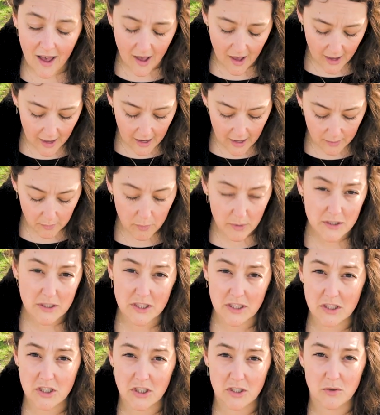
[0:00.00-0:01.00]
um, which
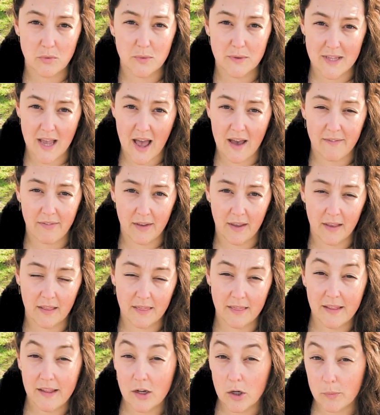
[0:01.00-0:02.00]
it just was having a
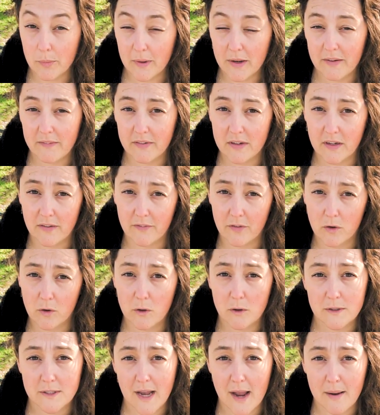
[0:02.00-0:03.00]
little bit of a
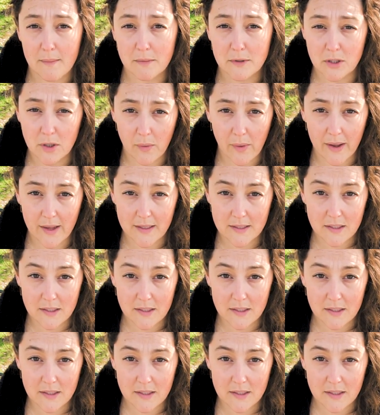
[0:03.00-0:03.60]
difficult time doing.